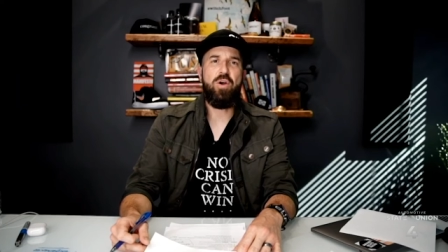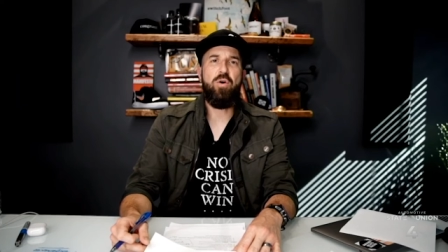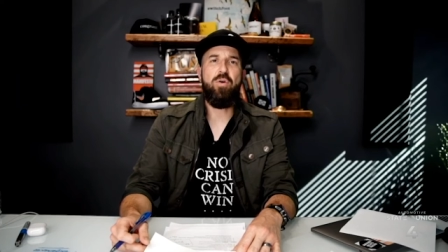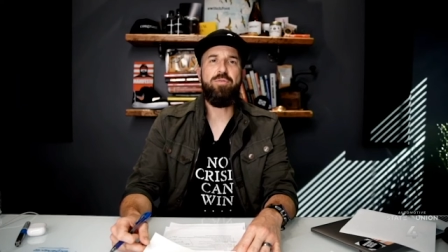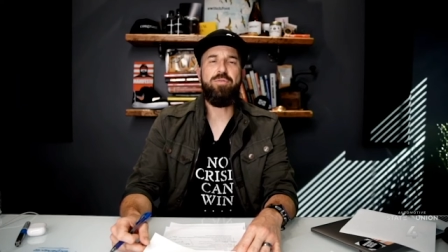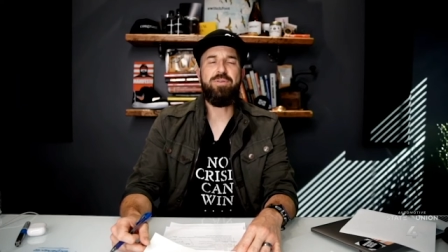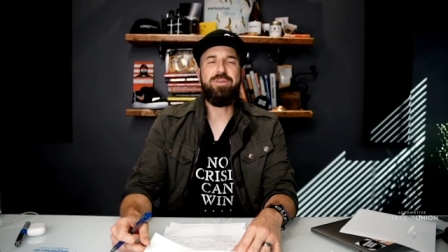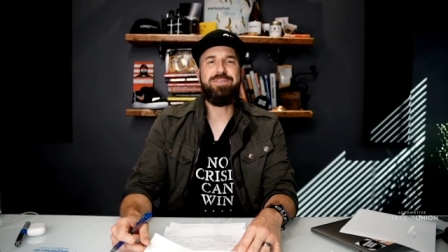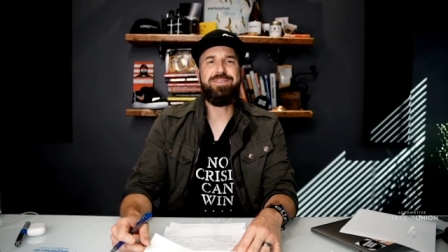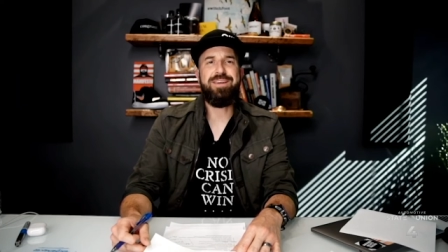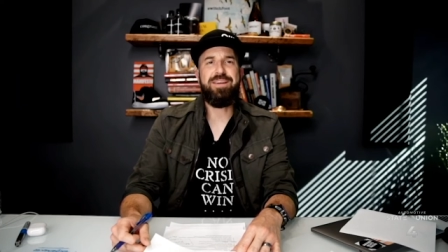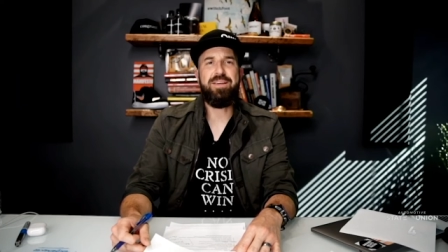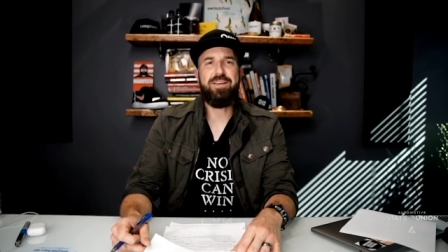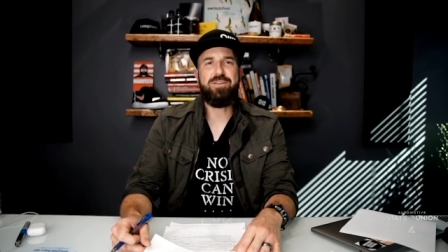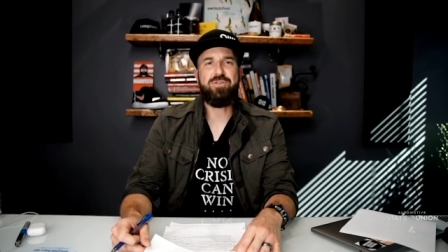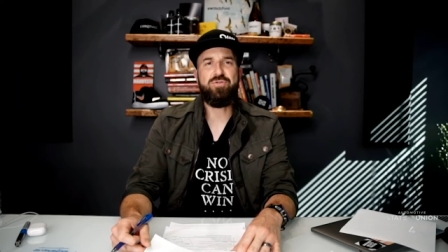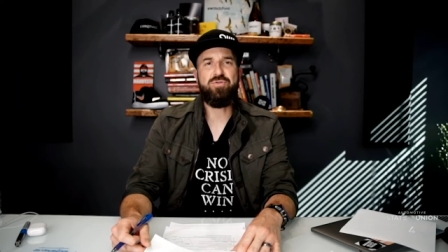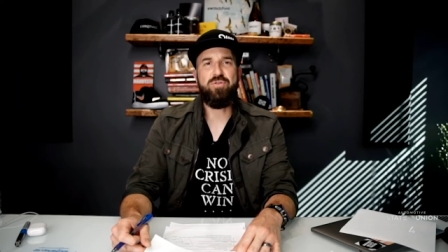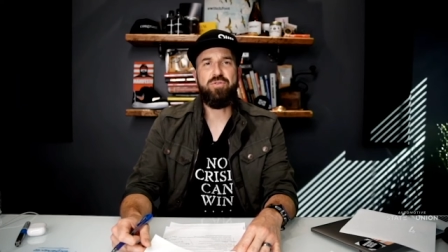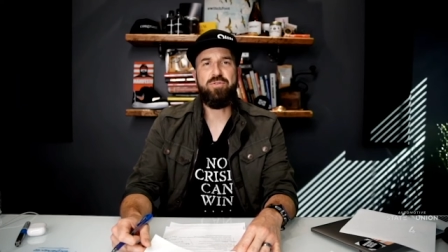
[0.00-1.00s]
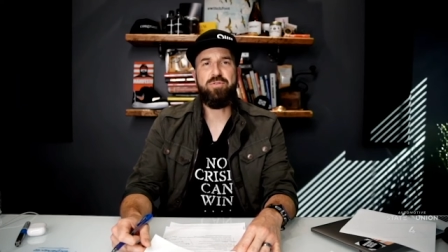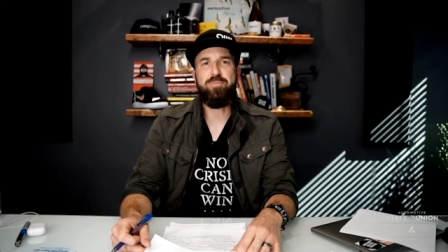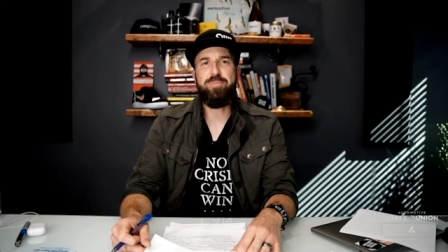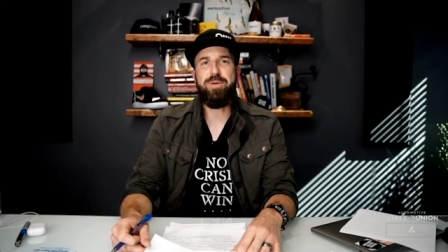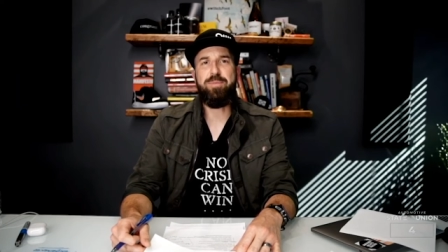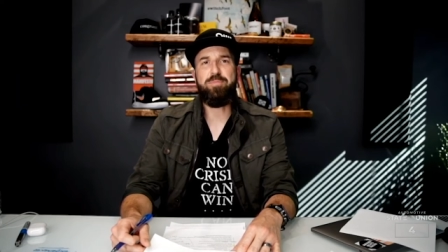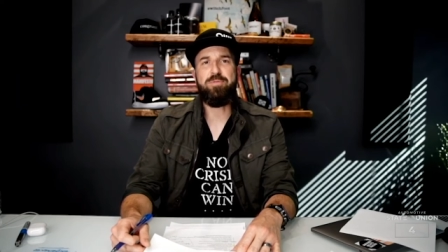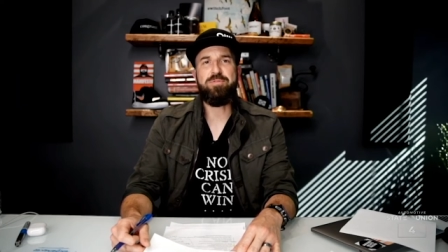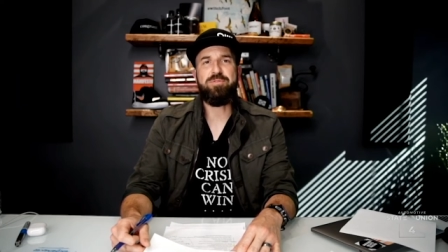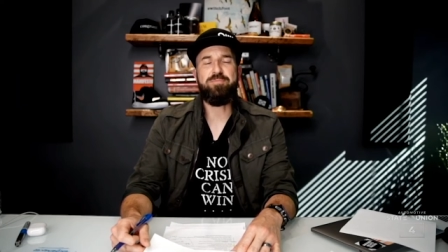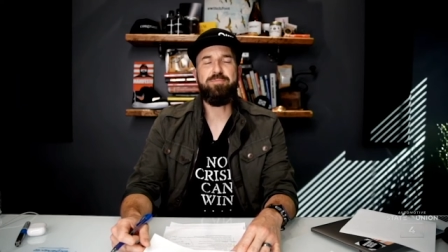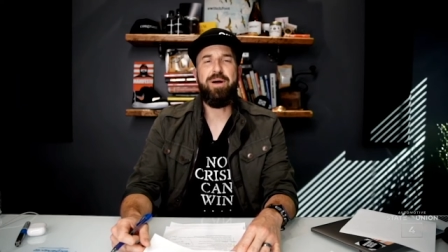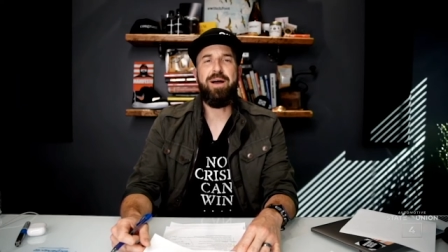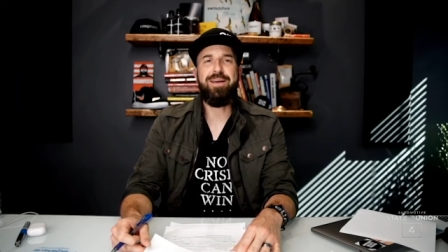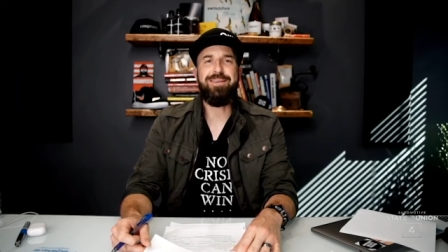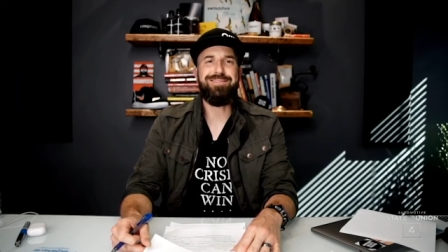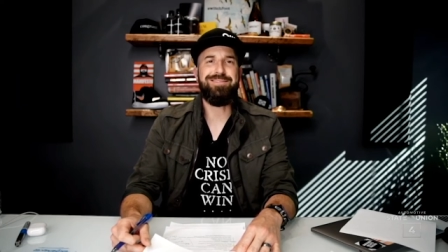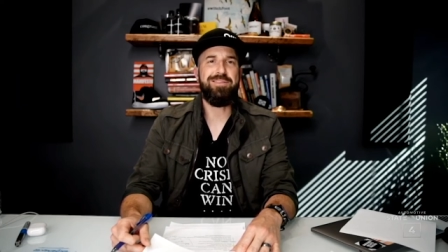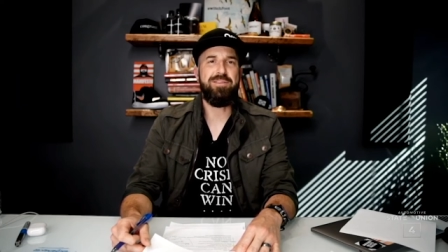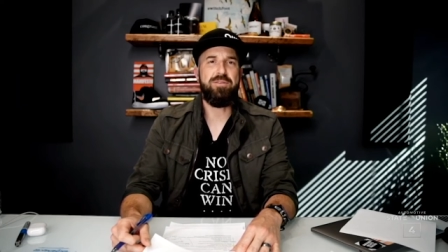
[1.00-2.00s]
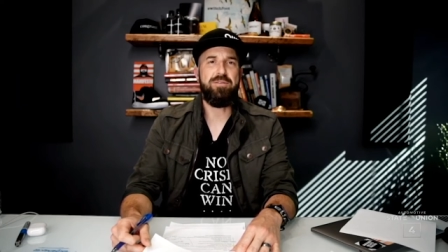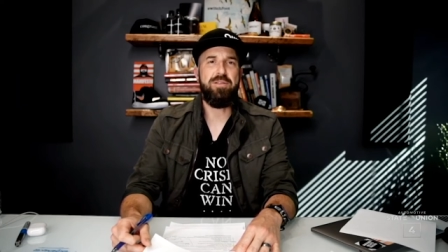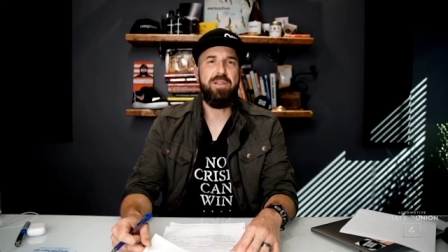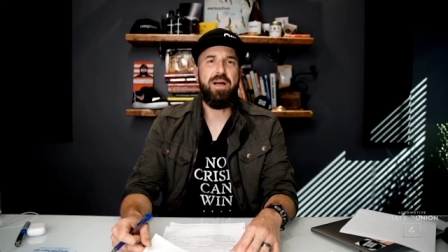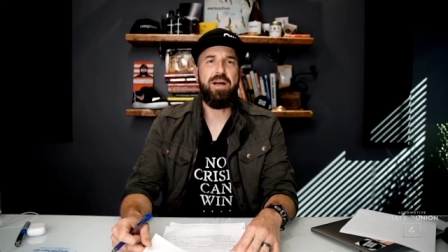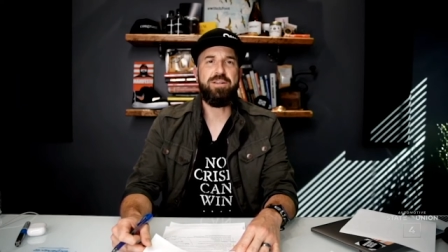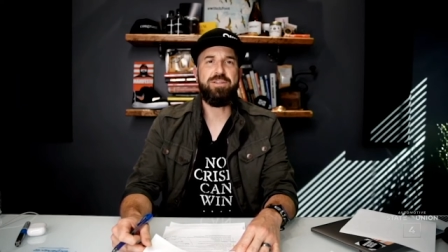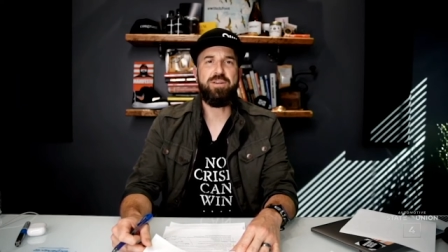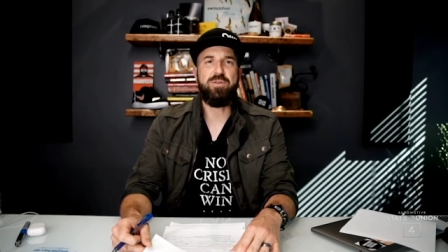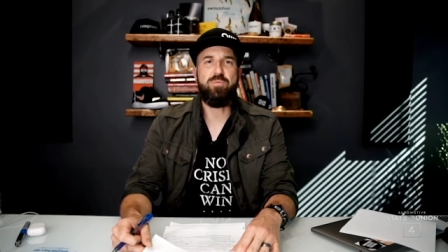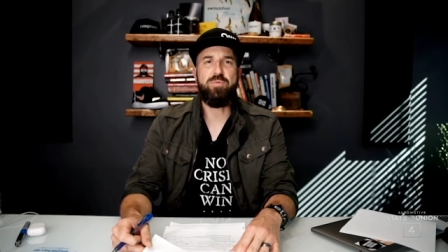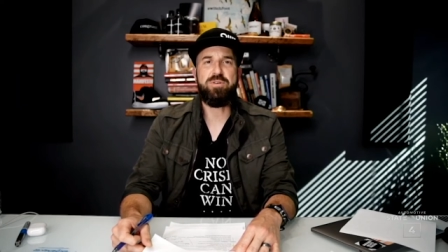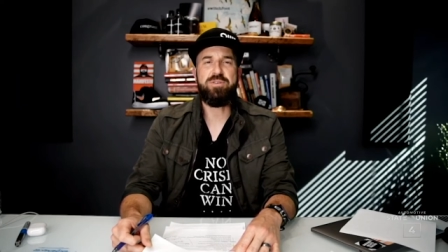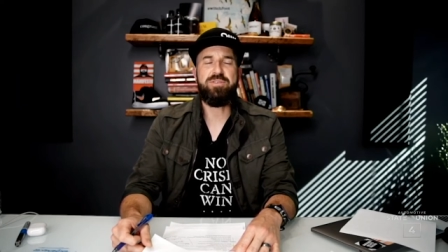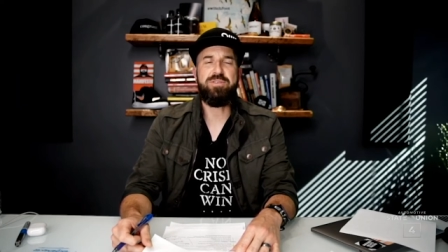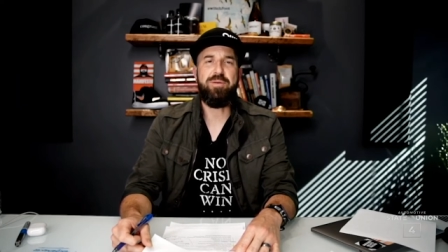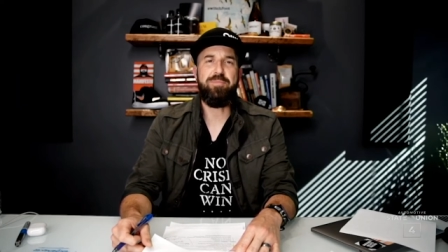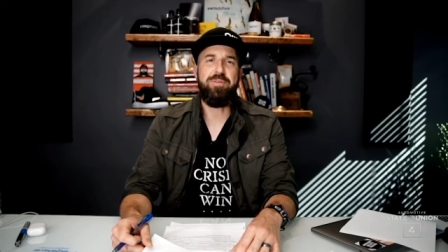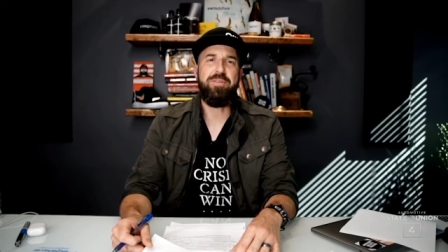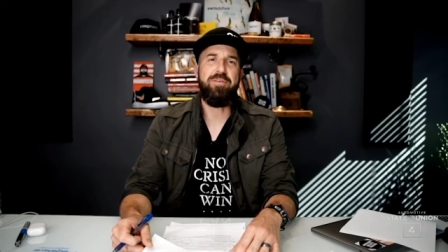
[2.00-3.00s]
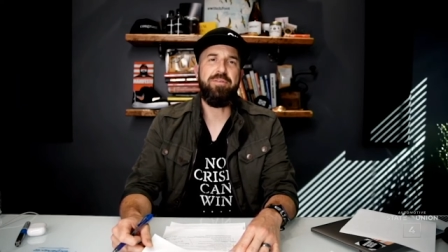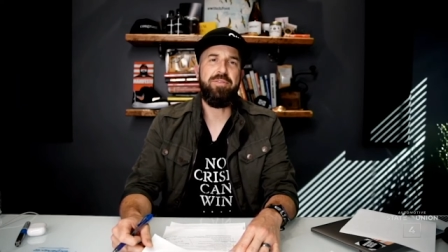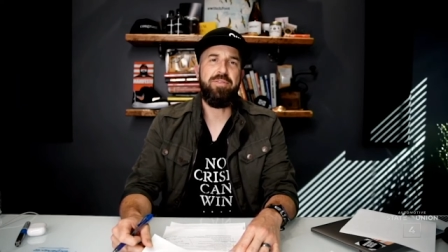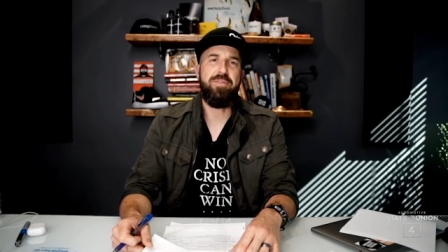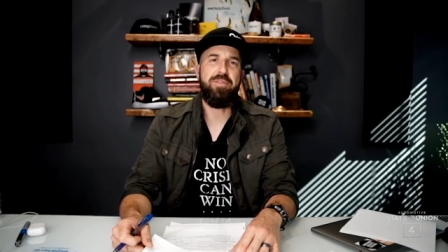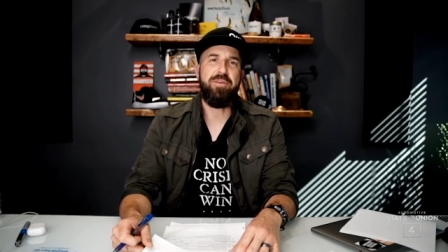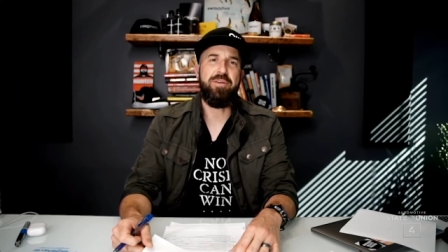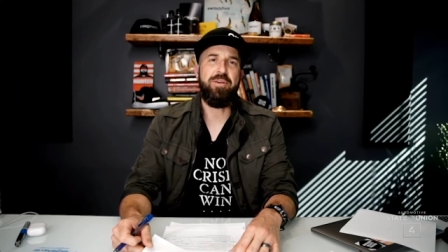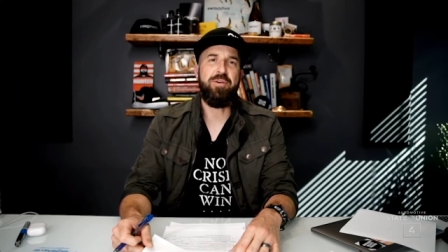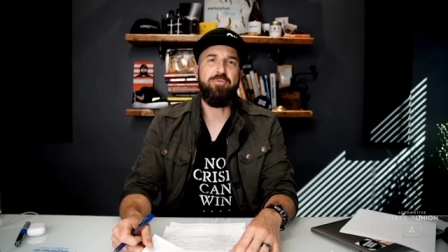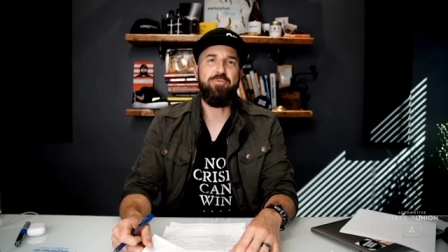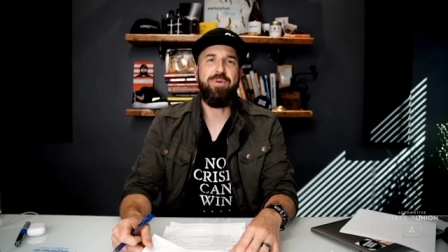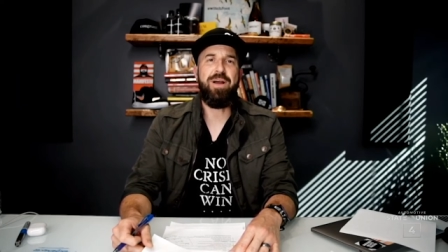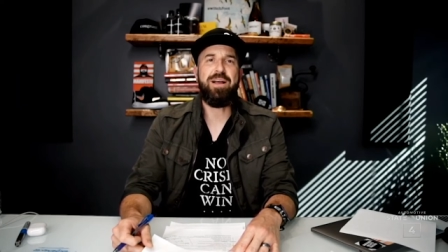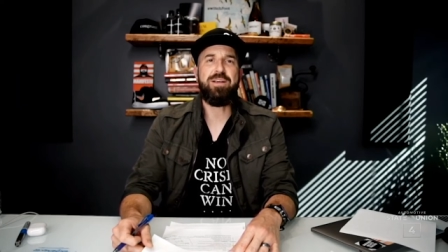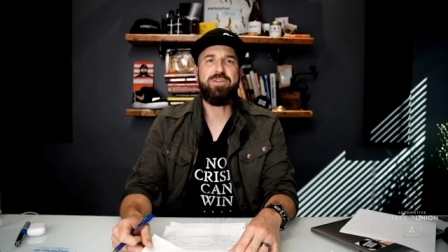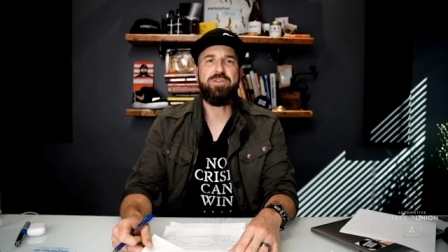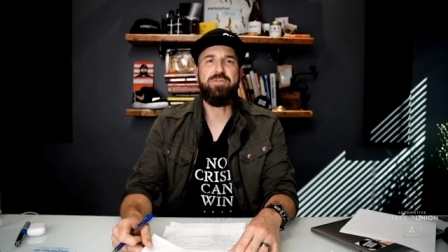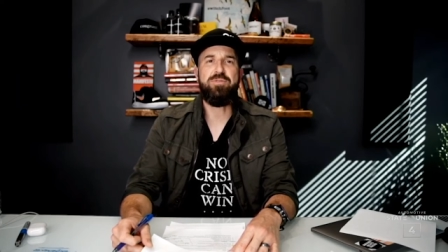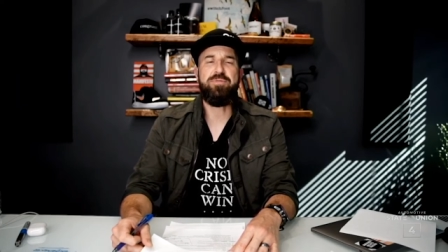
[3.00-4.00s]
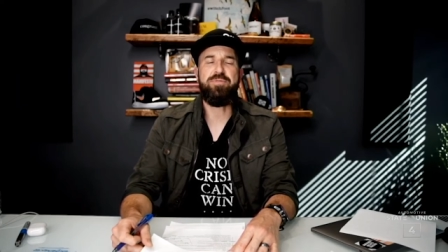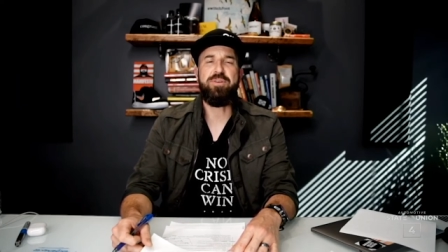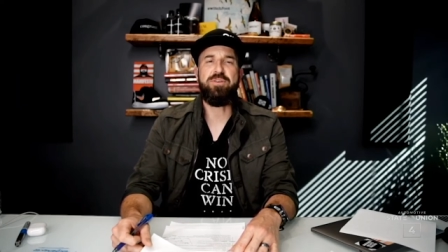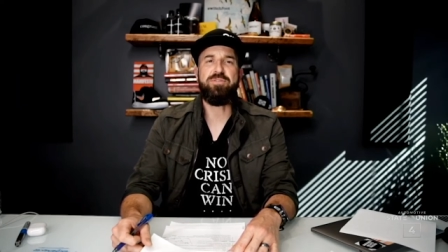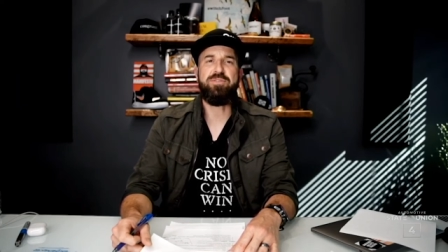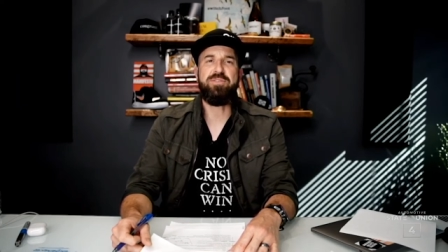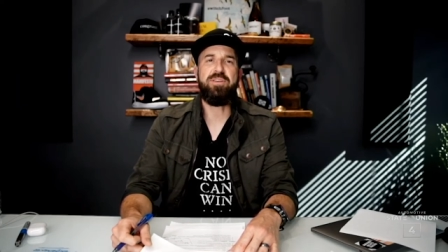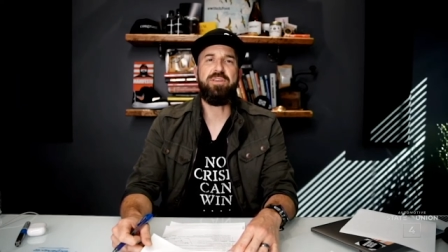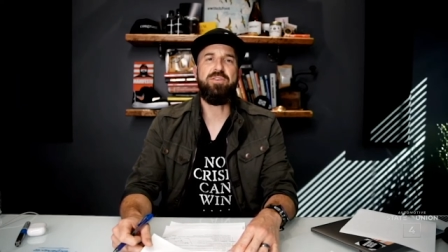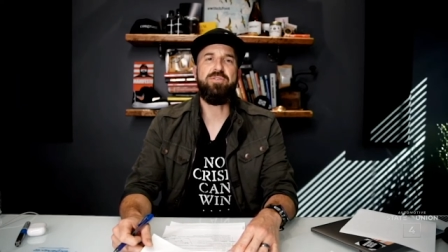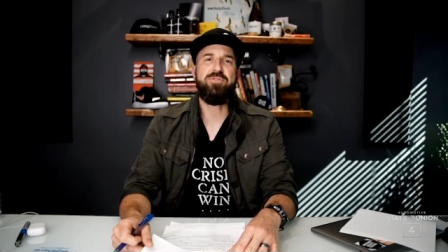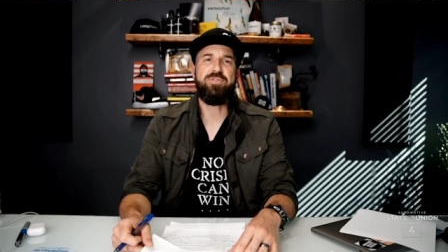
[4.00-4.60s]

over and taking control of people's minds and their logic? What are some of the, the irrational fears that you're